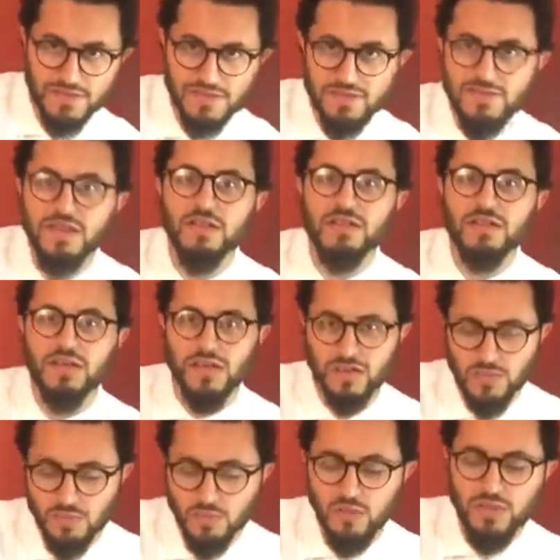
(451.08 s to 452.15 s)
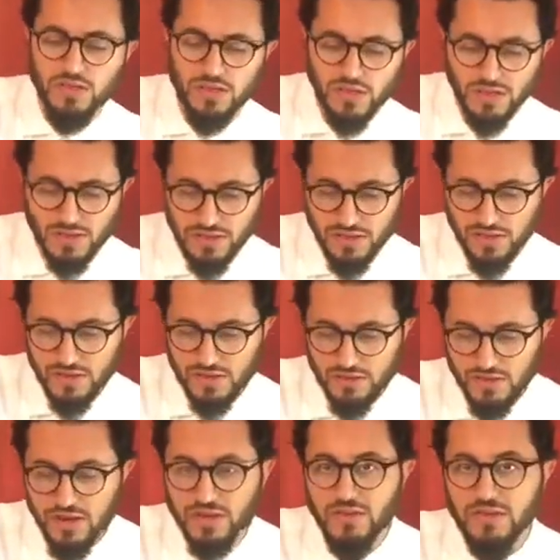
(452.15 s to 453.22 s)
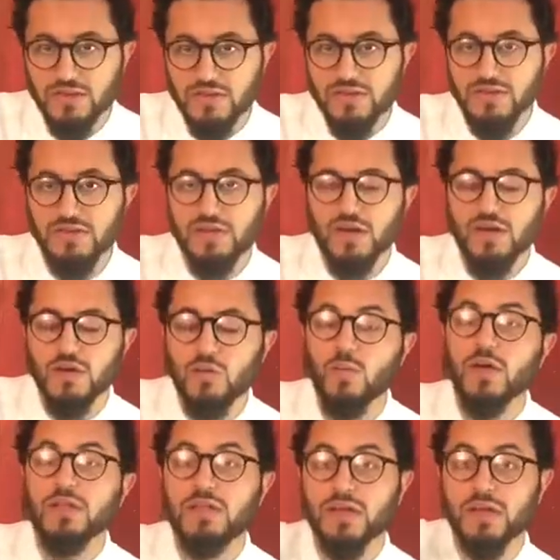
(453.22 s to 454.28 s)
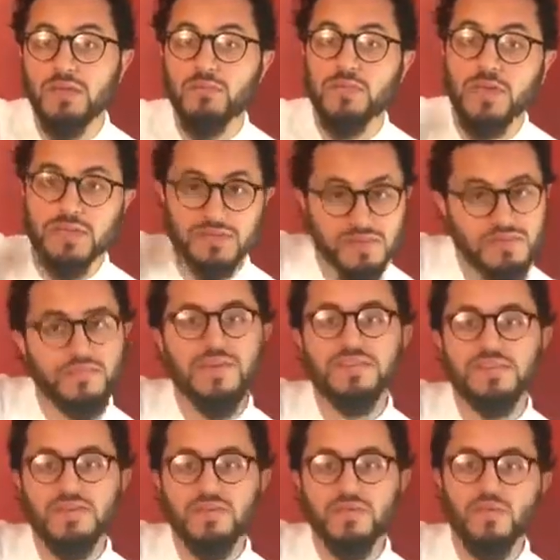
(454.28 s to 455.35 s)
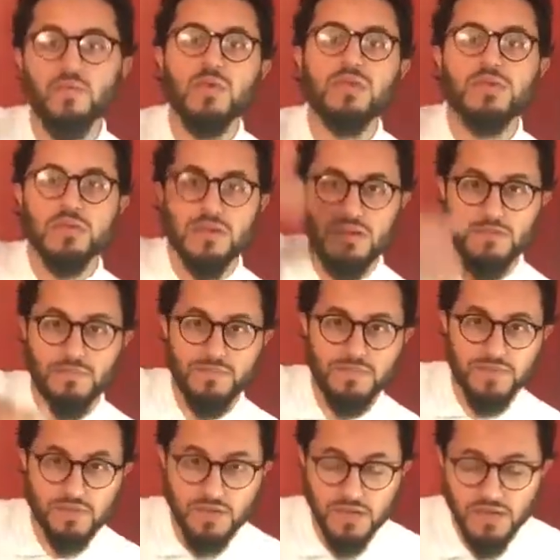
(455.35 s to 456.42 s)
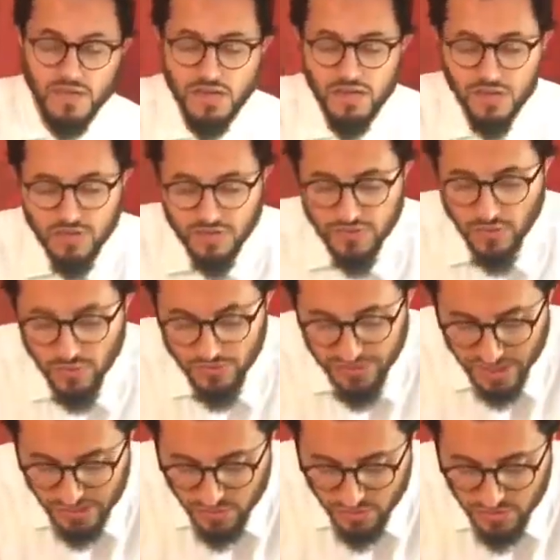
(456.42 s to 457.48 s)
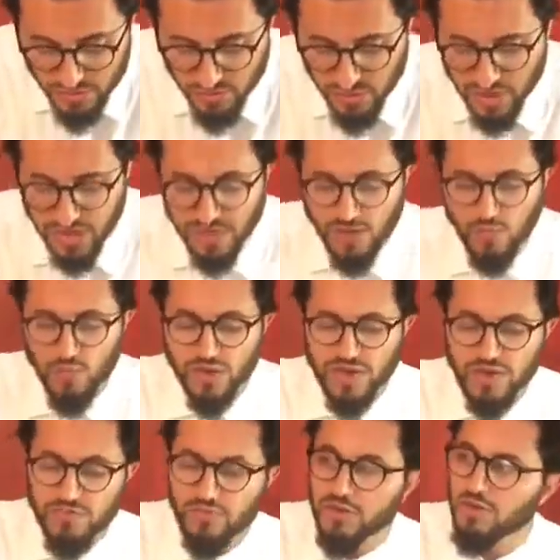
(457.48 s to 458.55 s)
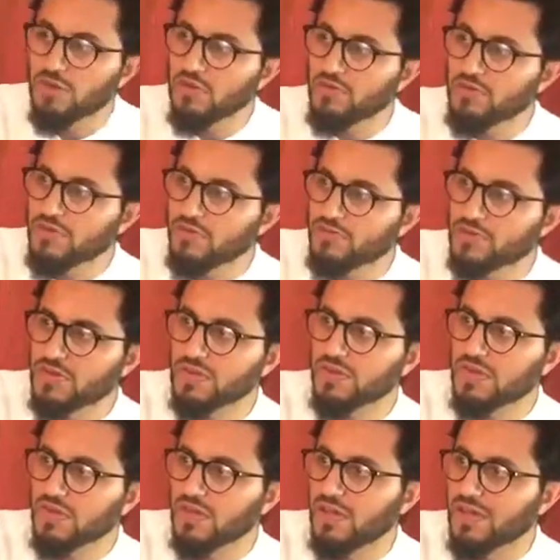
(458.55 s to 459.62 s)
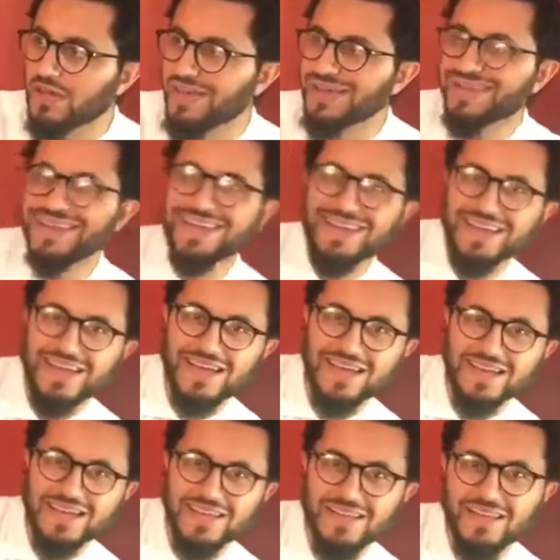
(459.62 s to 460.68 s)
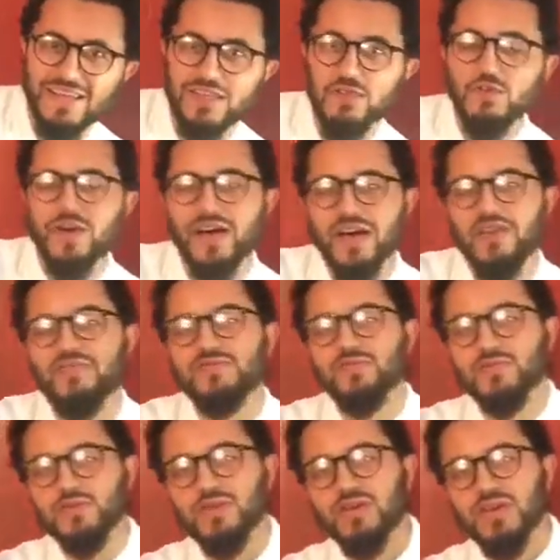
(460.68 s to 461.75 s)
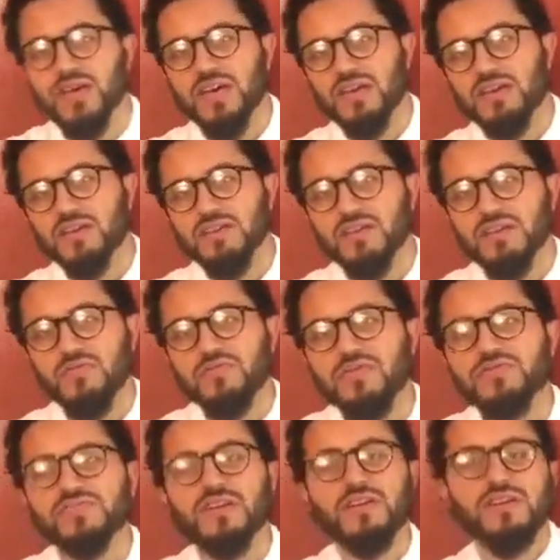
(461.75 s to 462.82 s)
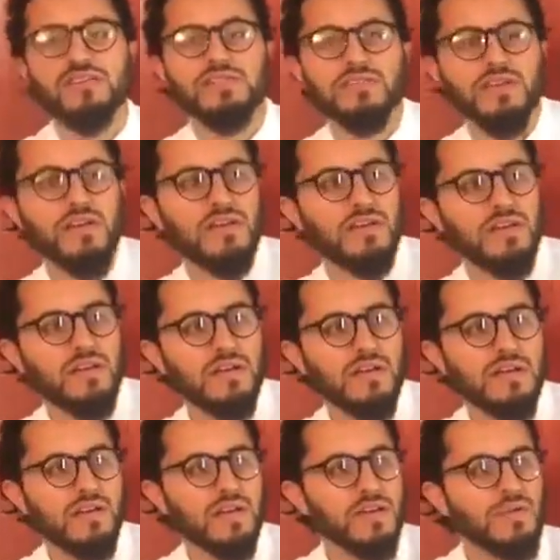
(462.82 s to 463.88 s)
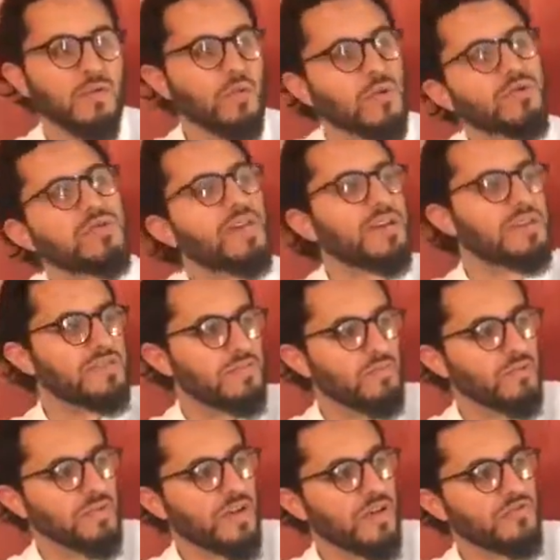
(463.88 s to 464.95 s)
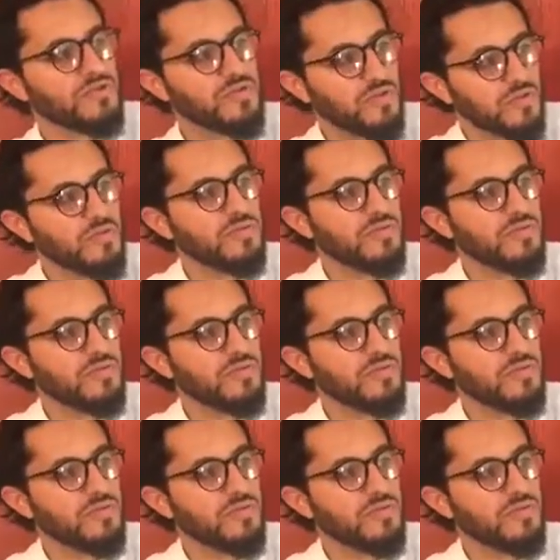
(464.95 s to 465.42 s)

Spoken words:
Tallah. Wallahi. Right? Wallahi because it's a fatha. Wallahi. Alright? So that's what you're looking at. Whenever you know the difference between Allah and illah, you have to look at if there's a kasra on the word that it's mudaf to,